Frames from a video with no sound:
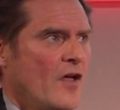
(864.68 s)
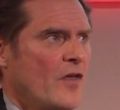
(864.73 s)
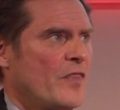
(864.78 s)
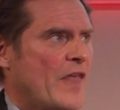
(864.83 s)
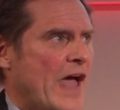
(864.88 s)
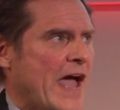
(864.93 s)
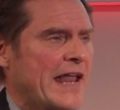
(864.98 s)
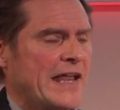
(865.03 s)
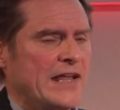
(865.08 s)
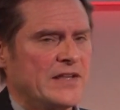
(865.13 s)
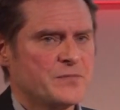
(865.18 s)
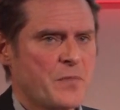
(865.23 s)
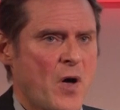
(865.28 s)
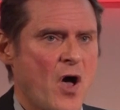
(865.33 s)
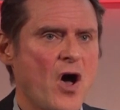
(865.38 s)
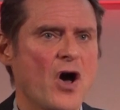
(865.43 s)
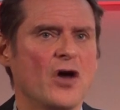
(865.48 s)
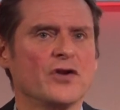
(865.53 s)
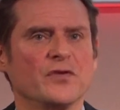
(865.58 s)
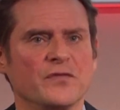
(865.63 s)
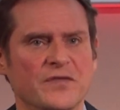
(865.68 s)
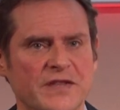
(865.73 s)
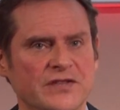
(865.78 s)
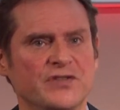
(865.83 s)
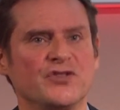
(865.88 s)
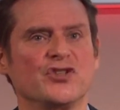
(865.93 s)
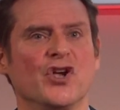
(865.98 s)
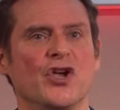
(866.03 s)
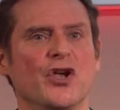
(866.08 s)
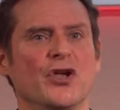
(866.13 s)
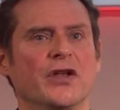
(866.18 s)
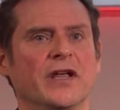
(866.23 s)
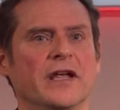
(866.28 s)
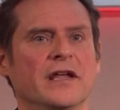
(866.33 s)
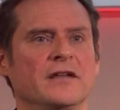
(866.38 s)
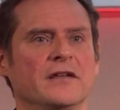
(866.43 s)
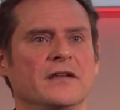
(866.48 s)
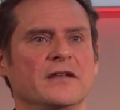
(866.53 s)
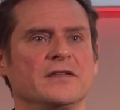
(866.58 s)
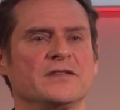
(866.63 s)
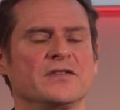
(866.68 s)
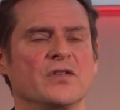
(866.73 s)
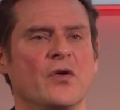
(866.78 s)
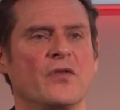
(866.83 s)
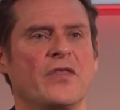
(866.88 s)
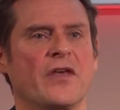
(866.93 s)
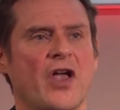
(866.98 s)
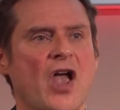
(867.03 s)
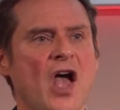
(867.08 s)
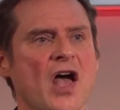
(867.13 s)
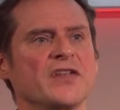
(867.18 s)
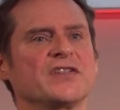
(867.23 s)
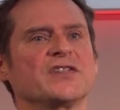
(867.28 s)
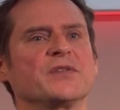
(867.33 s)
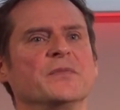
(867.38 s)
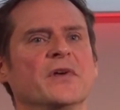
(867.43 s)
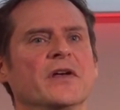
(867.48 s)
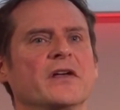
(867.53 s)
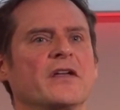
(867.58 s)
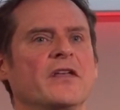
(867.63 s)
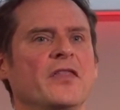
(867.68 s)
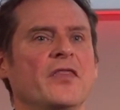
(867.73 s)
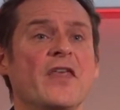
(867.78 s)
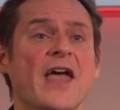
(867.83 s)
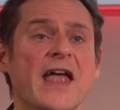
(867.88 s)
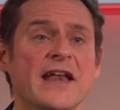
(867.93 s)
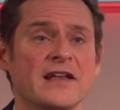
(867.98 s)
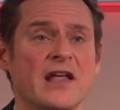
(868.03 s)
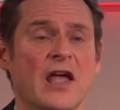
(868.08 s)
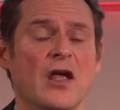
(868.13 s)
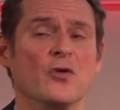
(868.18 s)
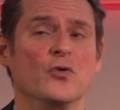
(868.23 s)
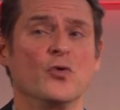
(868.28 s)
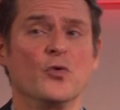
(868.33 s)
That is part of this journey. So the customer can then get